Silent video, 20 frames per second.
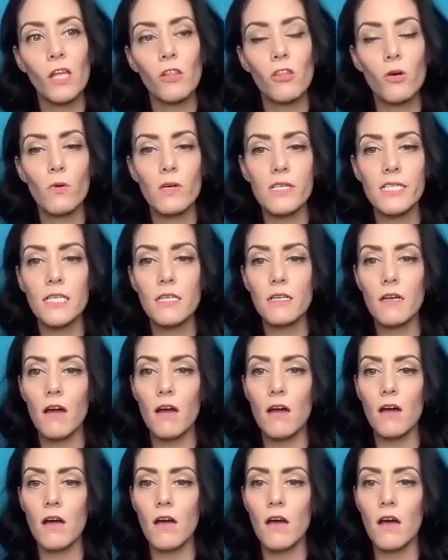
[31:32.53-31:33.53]
There wasn't
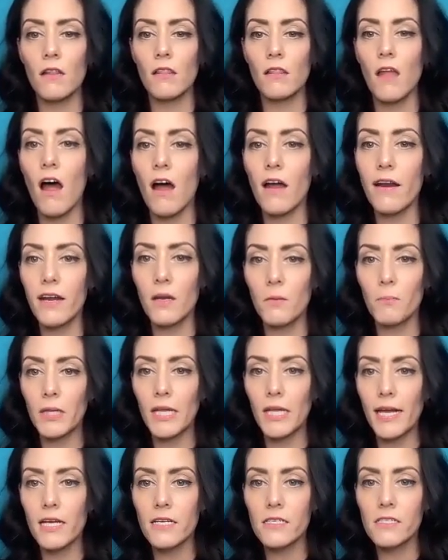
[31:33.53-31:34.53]
a, a lot in
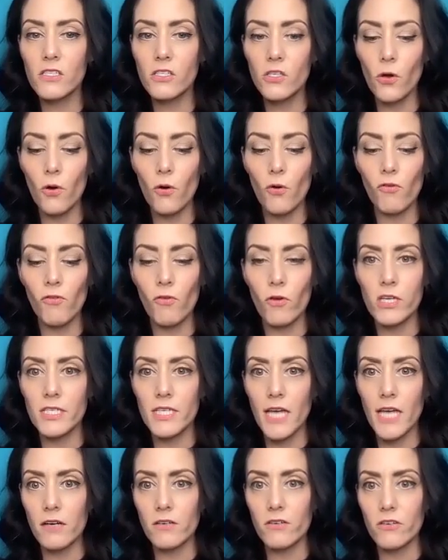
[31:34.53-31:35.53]
place, so
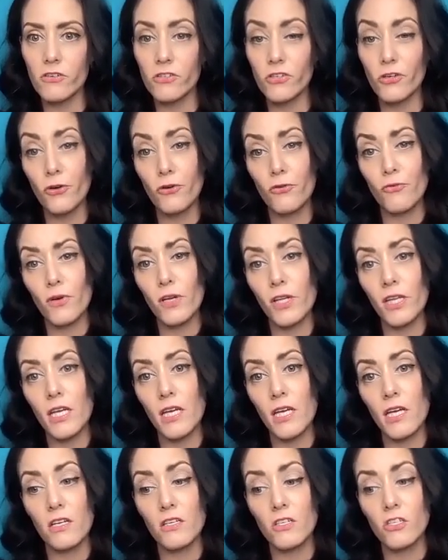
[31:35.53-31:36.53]
voice actors could
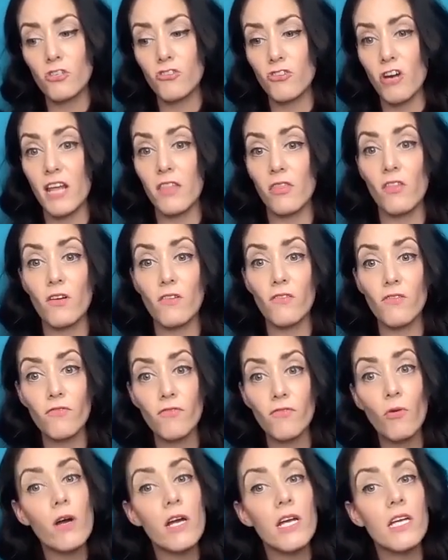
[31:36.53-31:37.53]
really strain their
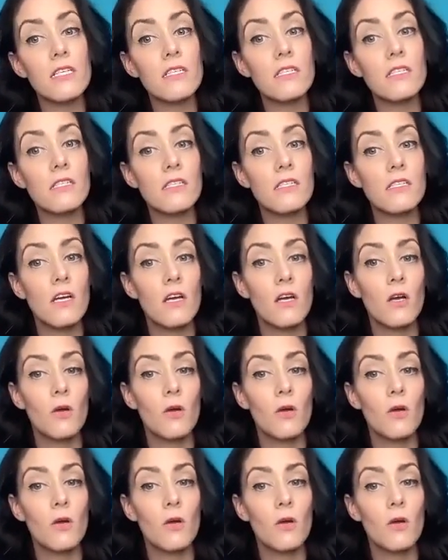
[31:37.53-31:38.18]
voice